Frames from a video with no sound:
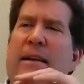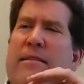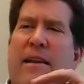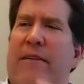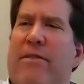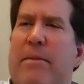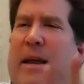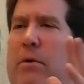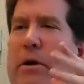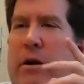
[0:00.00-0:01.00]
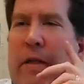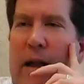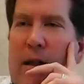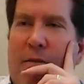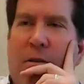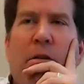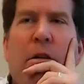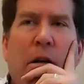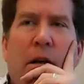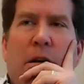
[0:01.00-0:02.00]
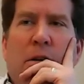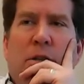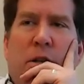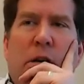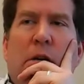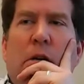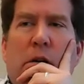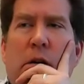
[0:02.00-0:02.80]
doesn't have to be anywhere near that level. So,